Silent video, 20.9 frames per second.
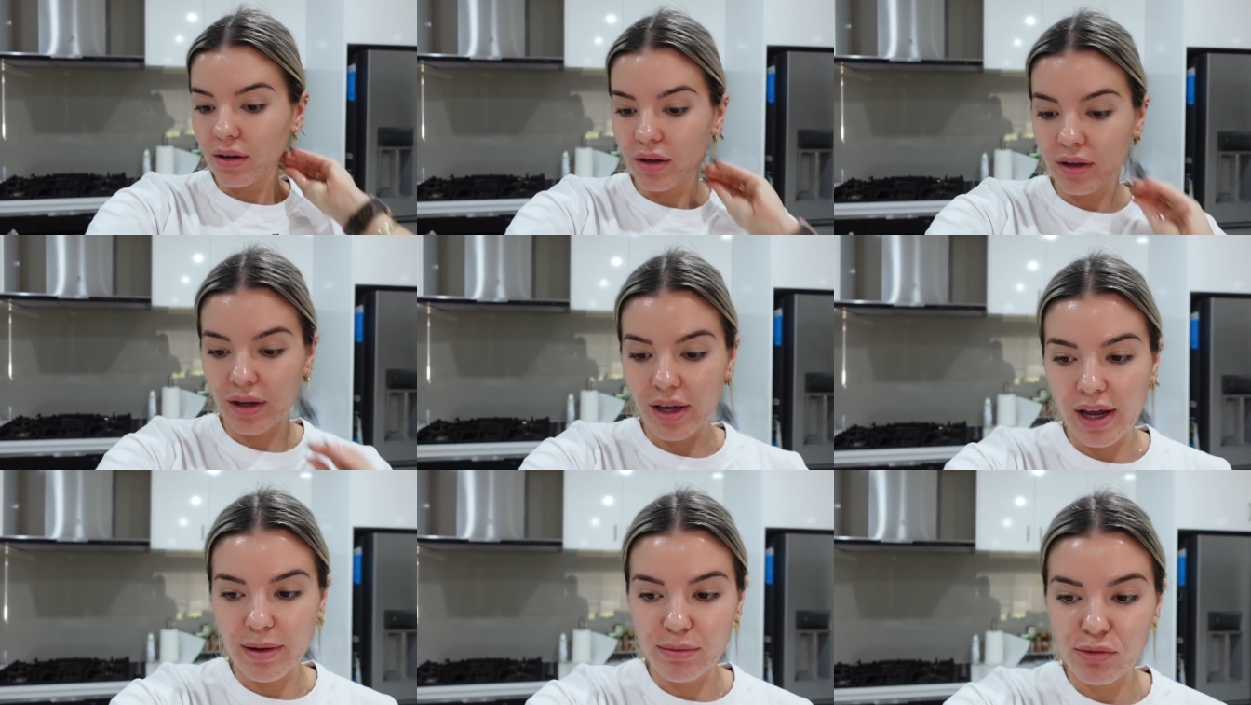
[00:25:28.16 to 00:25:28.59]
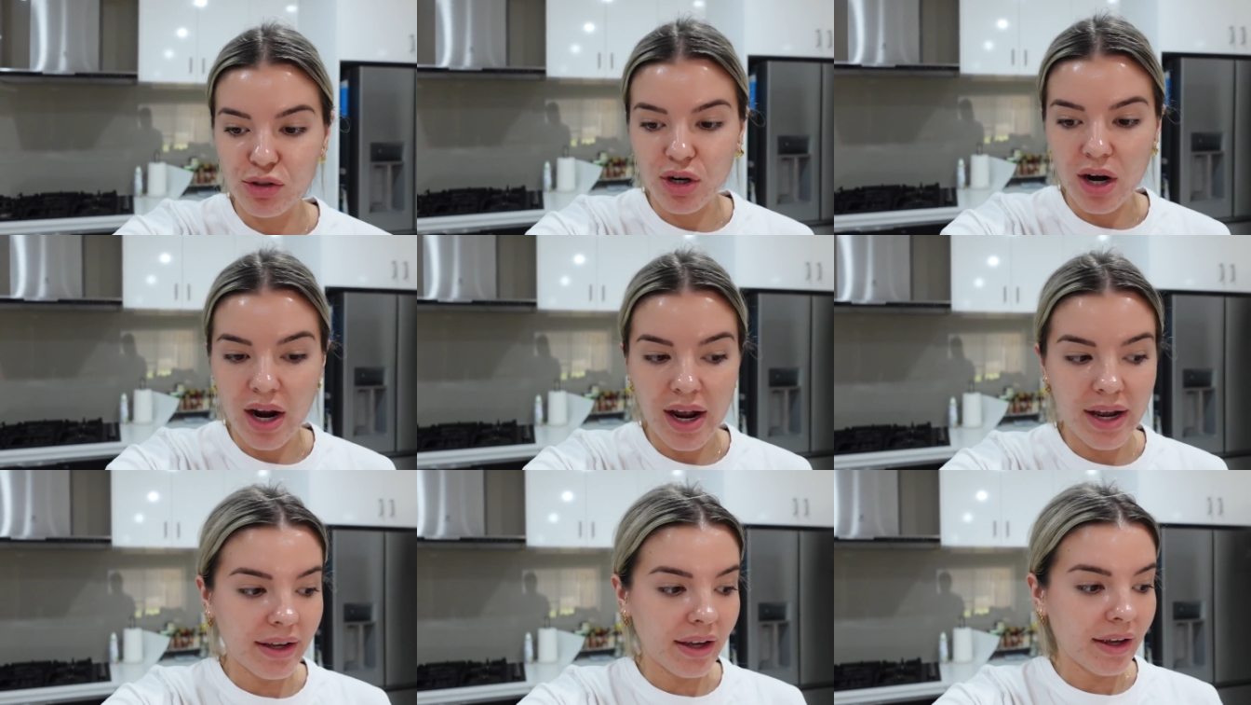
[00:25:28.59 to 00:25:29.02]
Okay, I'm
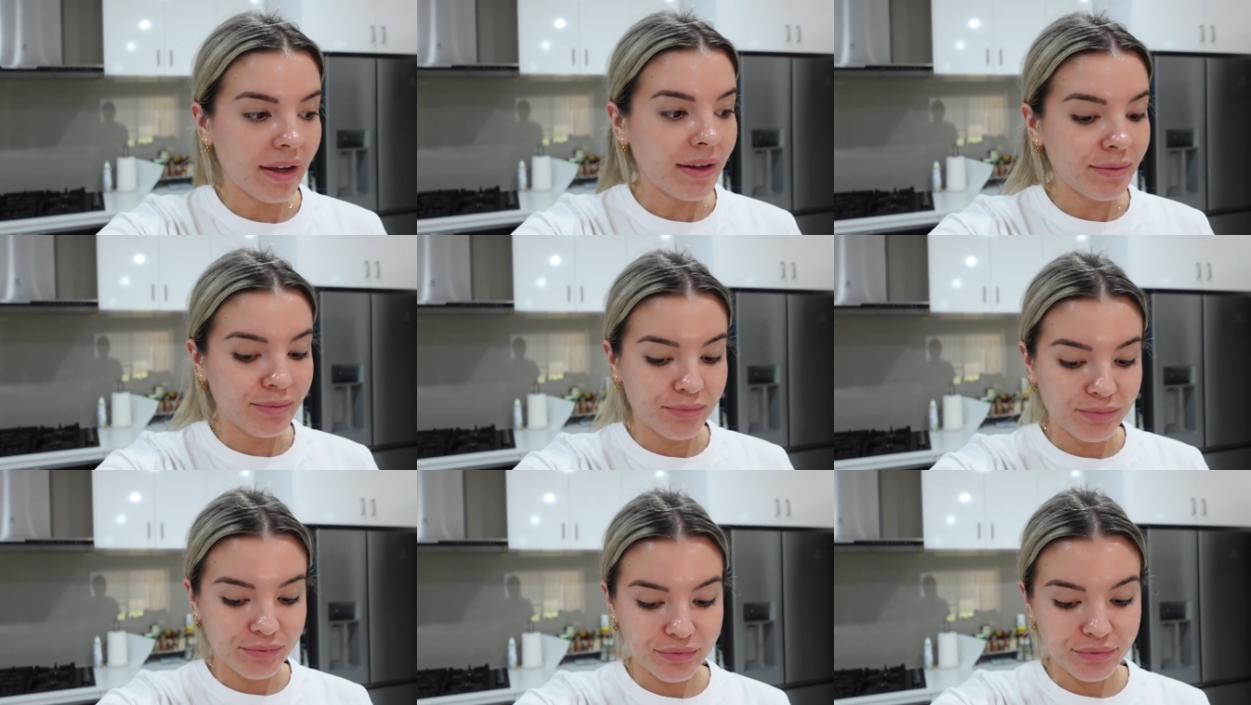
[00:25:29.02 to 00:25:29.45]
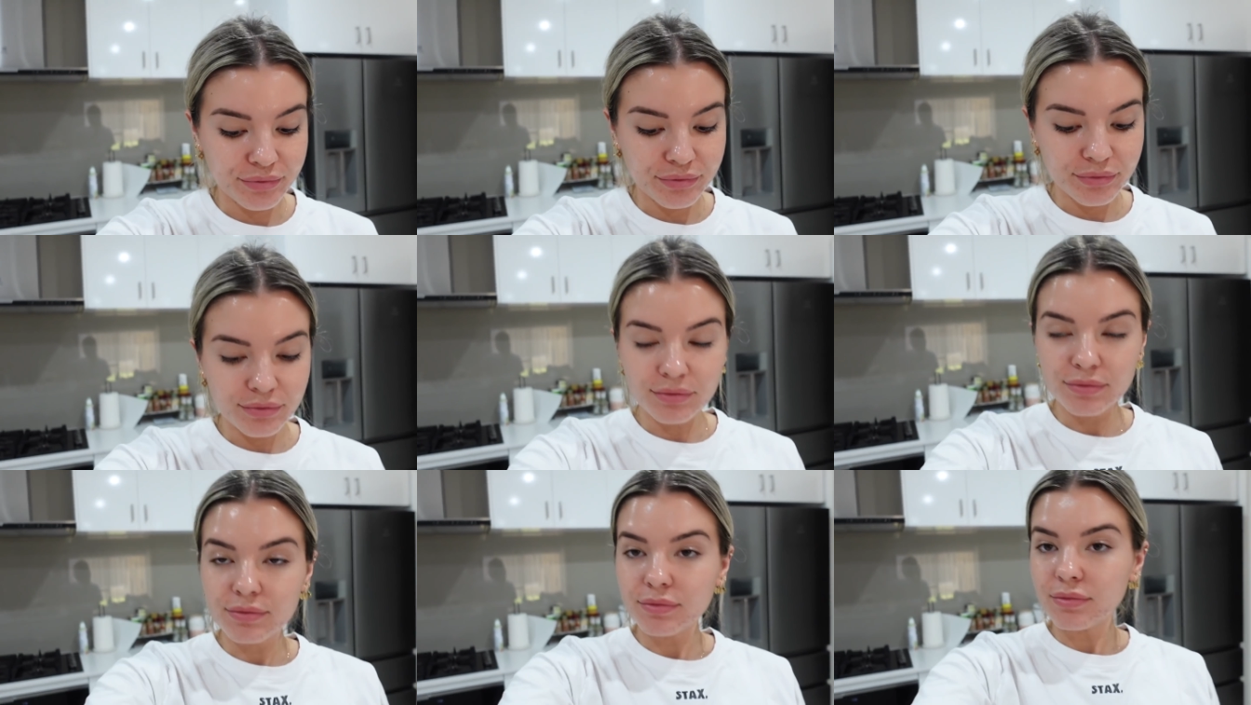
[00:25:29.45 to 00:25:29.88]
trying it.
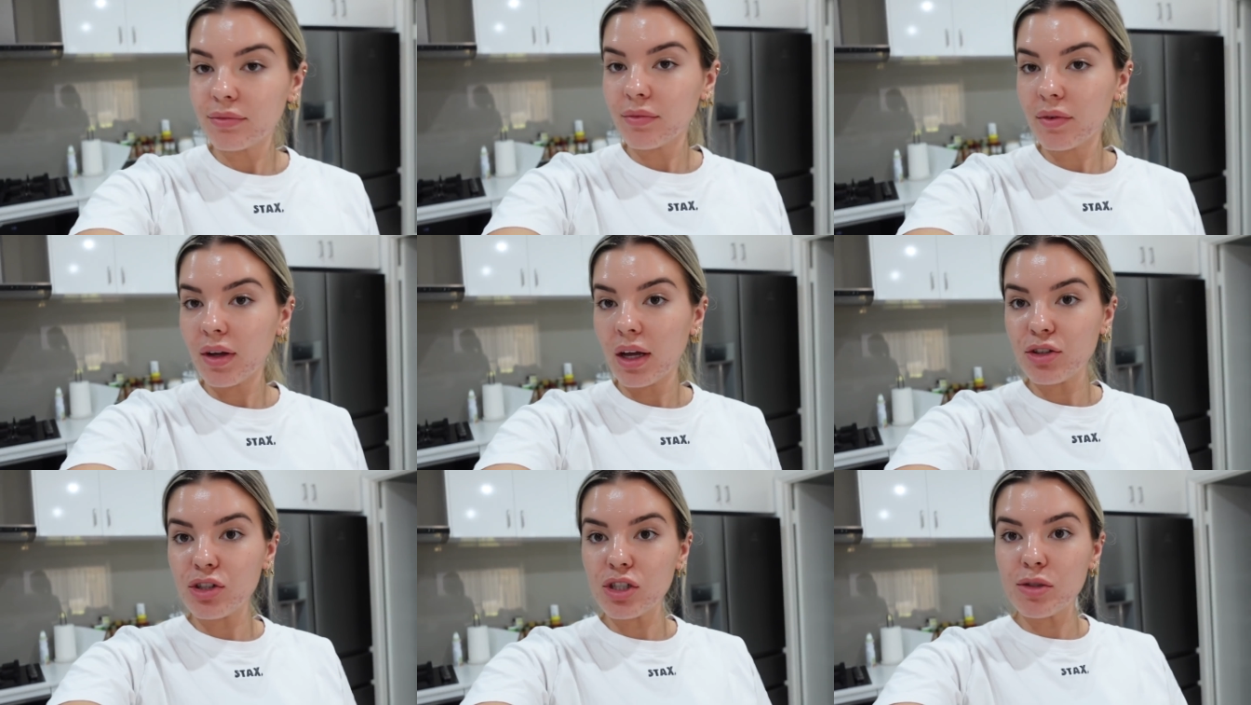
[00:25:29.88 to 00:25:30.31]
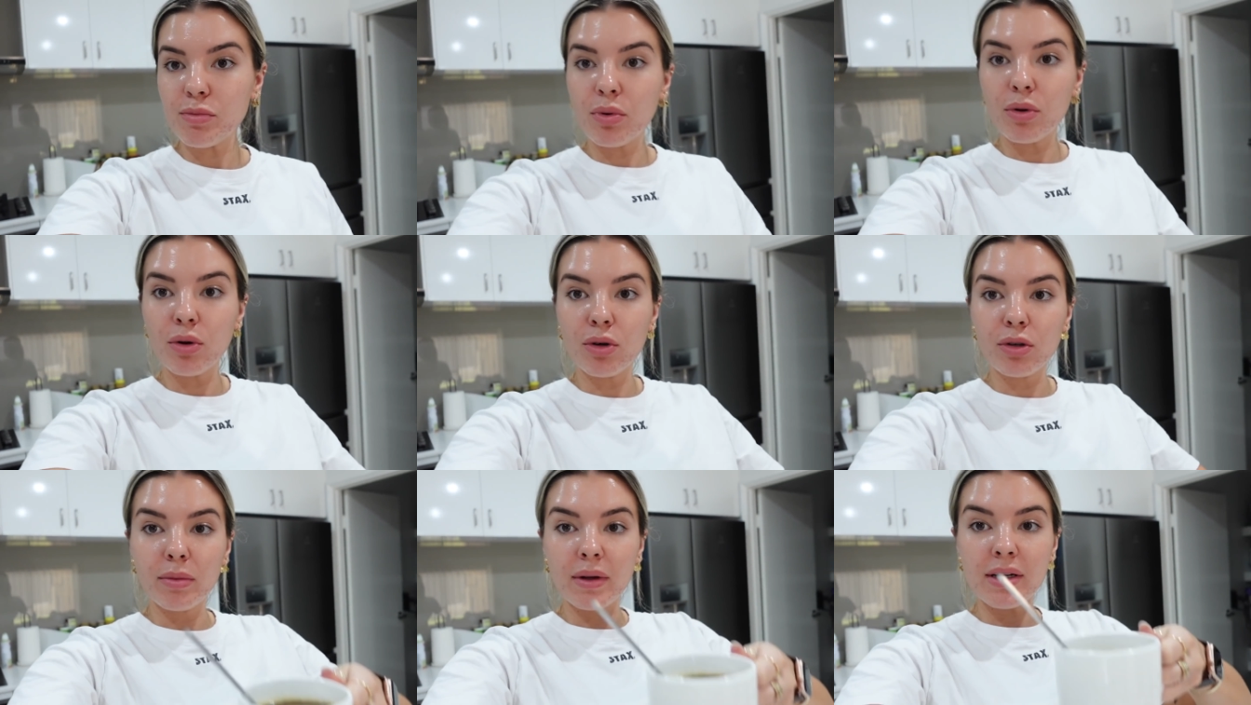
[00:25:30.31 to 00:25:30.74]
I just
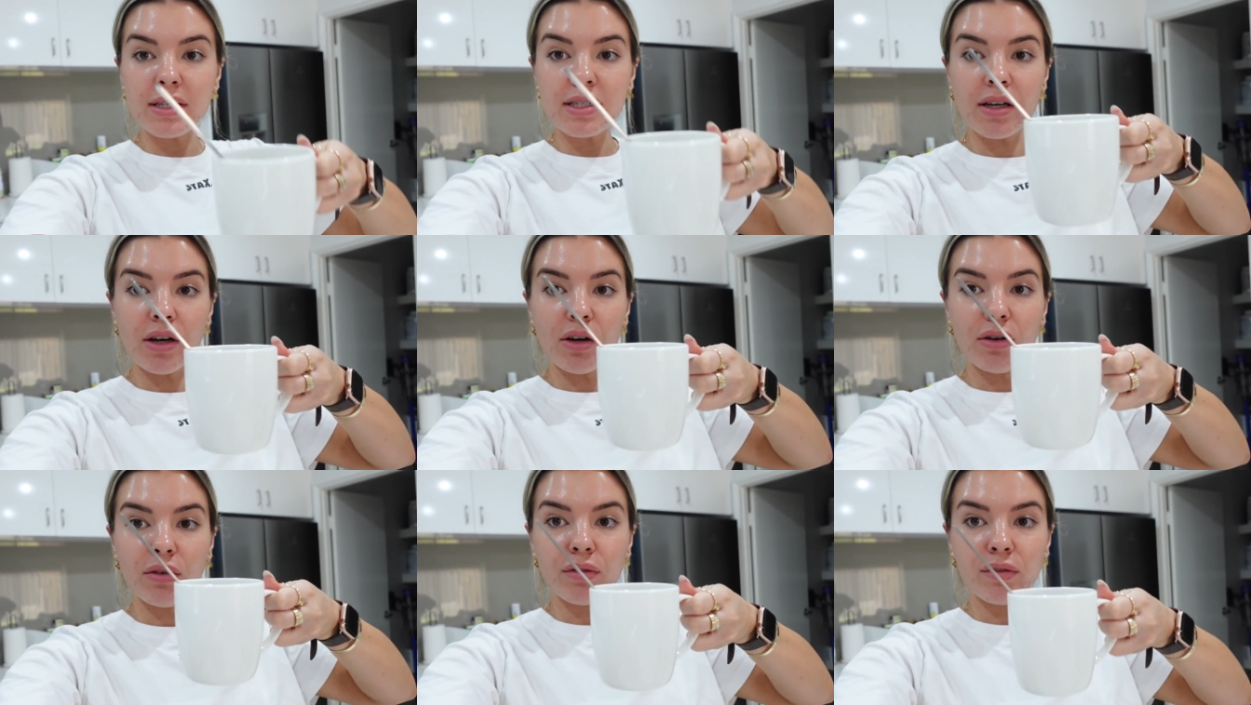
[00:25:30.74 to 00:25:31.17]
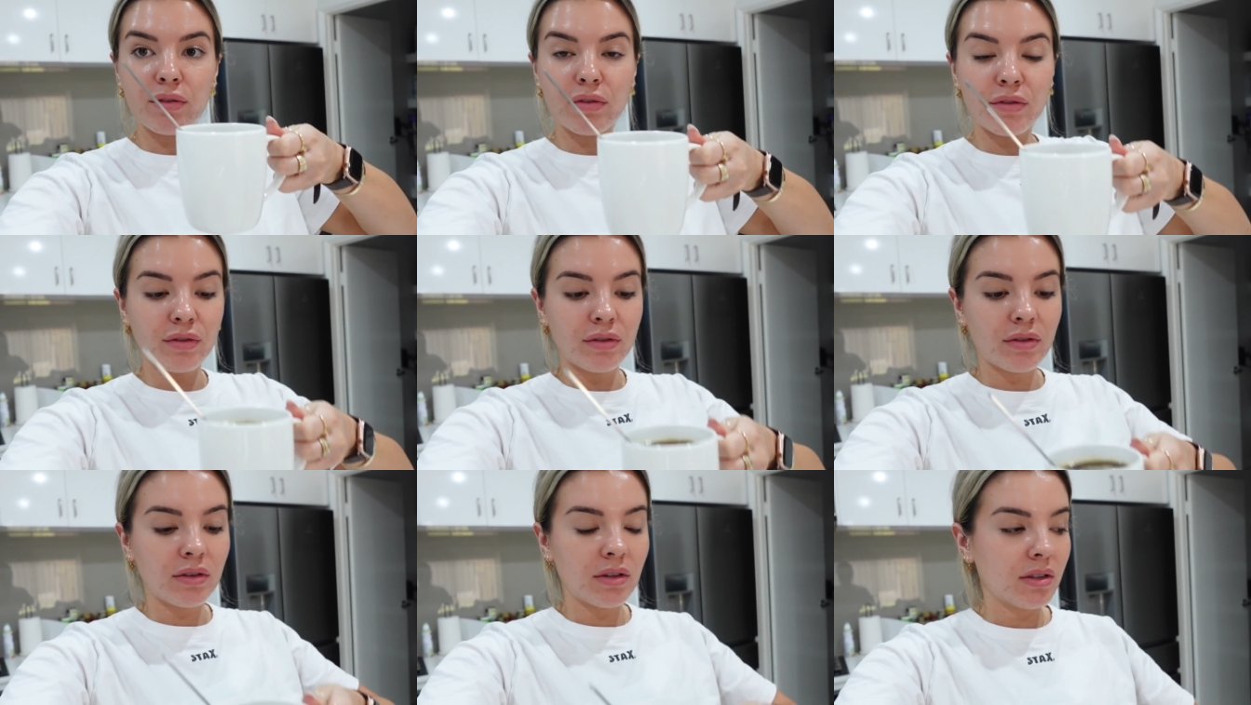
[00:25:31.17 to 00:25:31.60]
poured
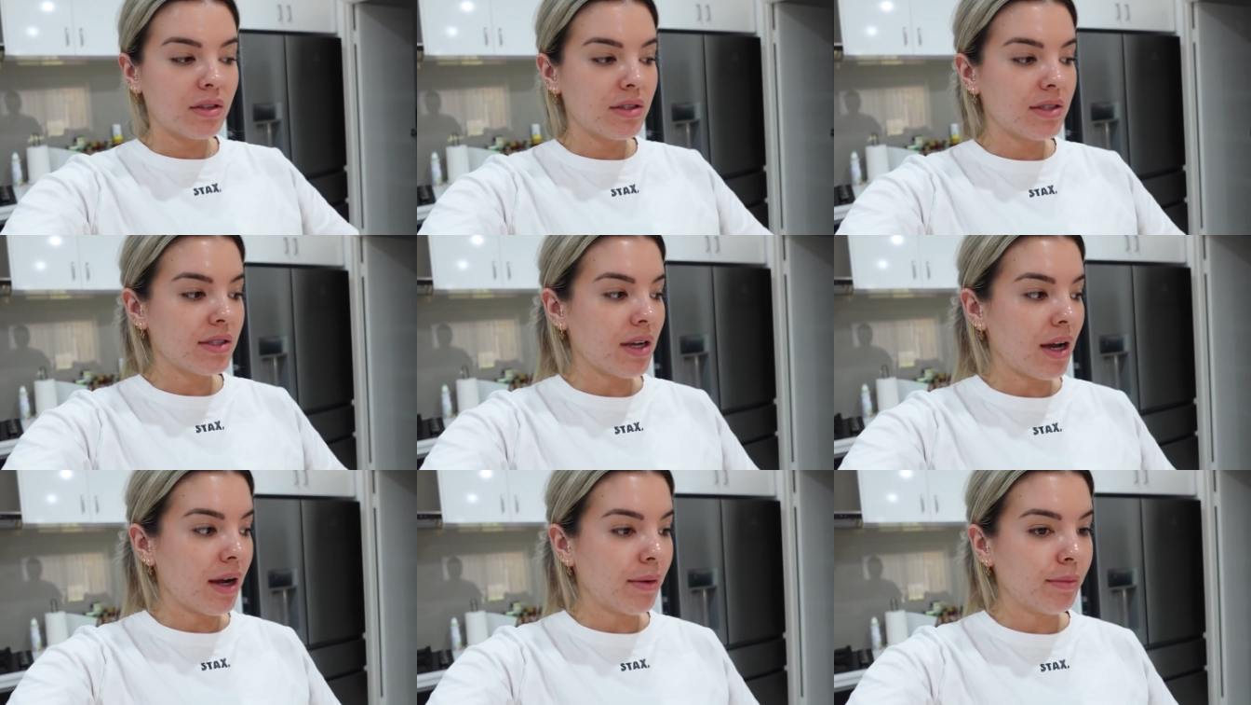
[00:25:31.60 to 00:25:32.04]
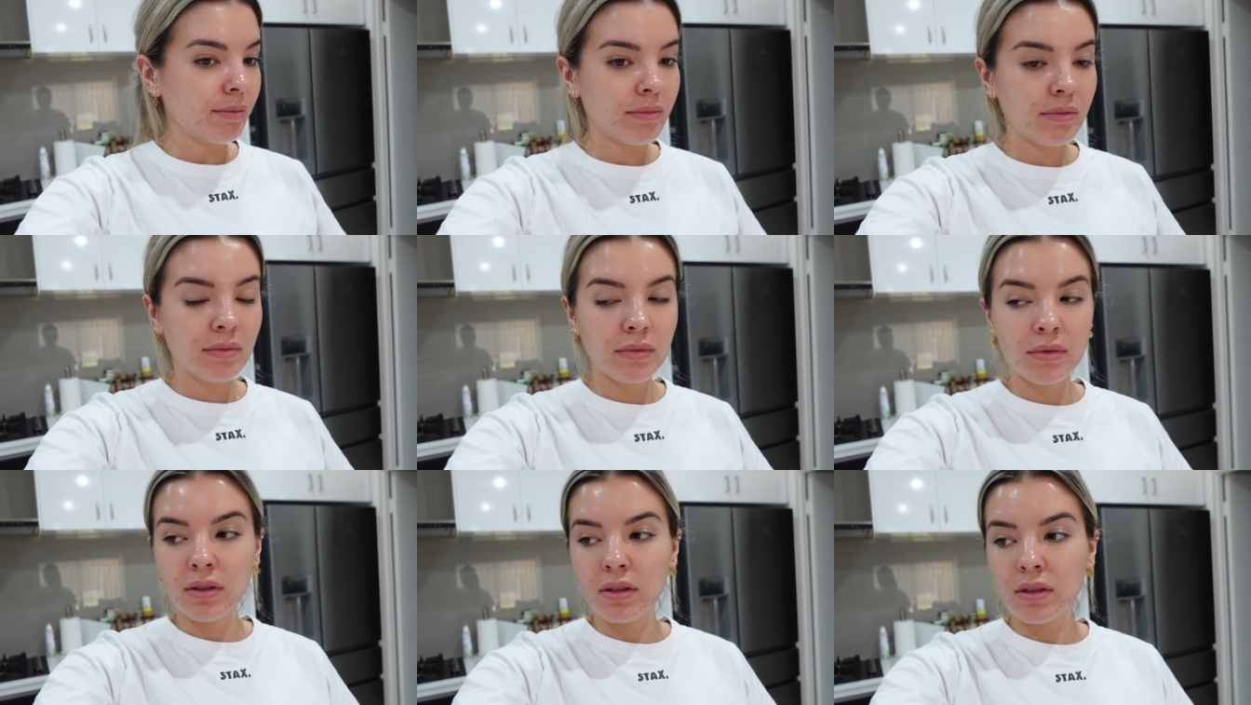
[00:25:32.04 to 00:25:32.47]
myself
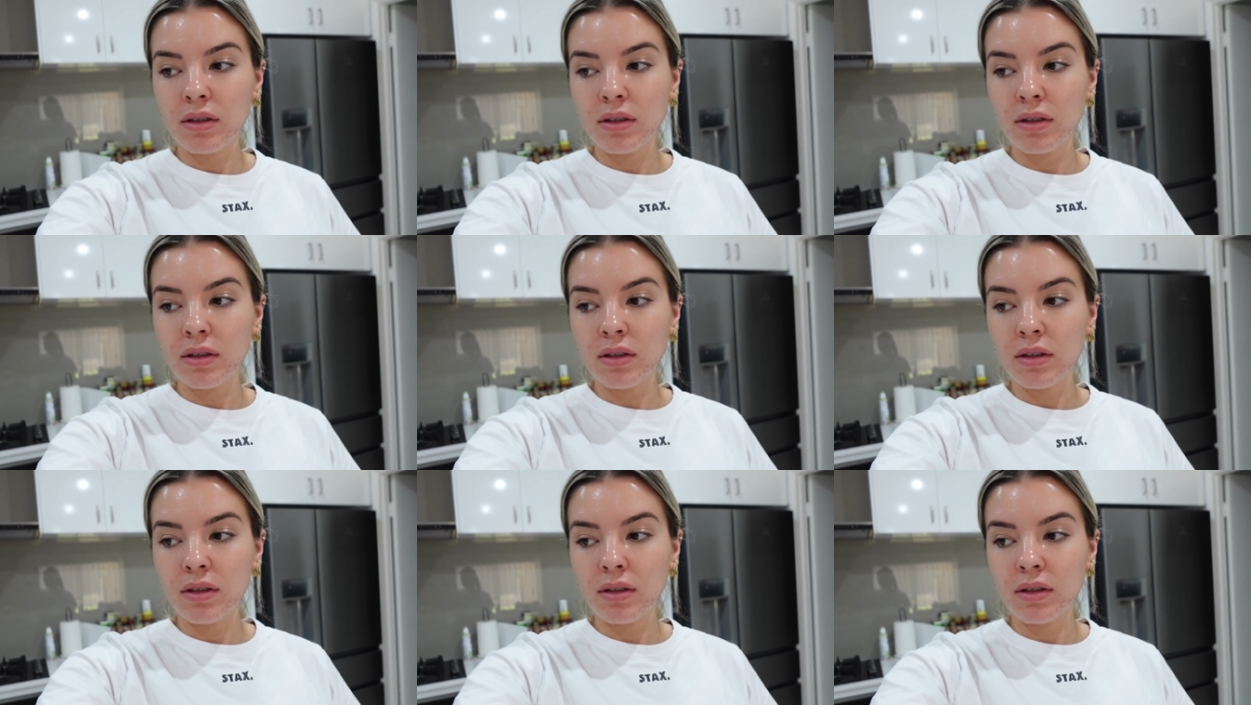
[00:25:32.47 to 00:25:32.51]
some.